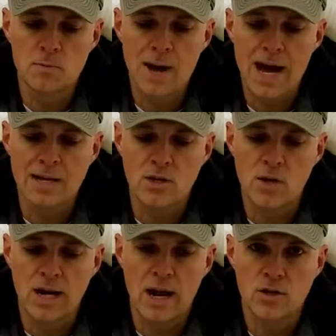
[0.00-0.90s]
mind that you
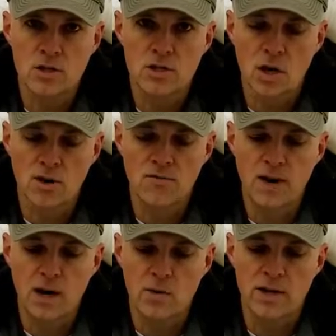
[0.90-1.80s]
can actually start a
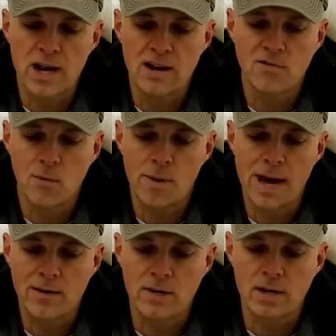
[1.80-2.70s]
fire with a 9-volt
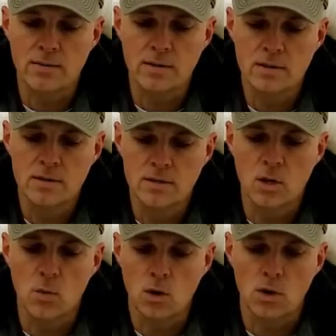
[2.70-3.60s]
battery and
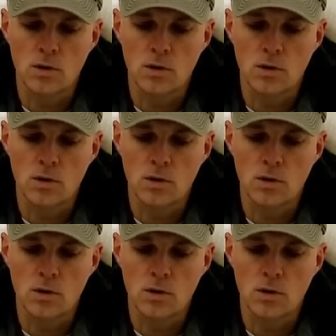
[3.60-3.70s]
steel wool.